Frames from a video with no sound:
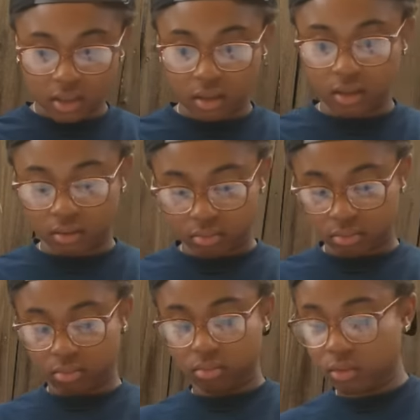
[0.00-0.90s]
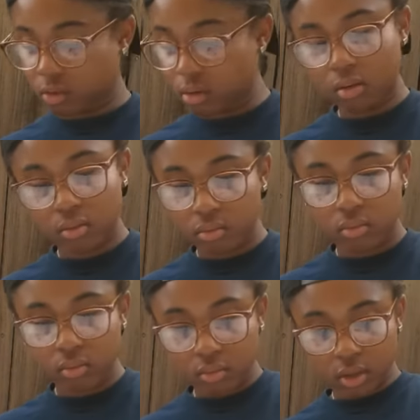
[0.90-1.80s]
faster. Hold
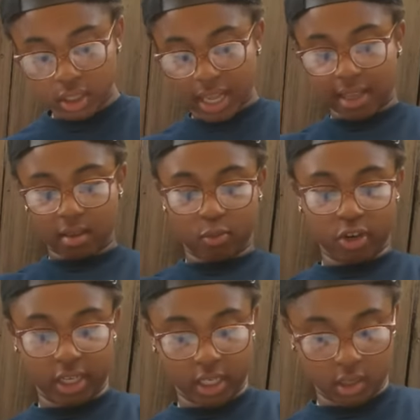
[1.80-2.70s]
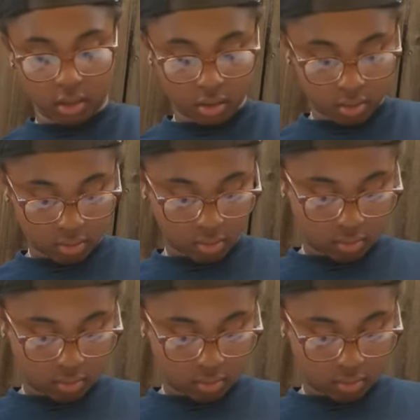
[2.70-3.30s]
on. Let's add some more yeast.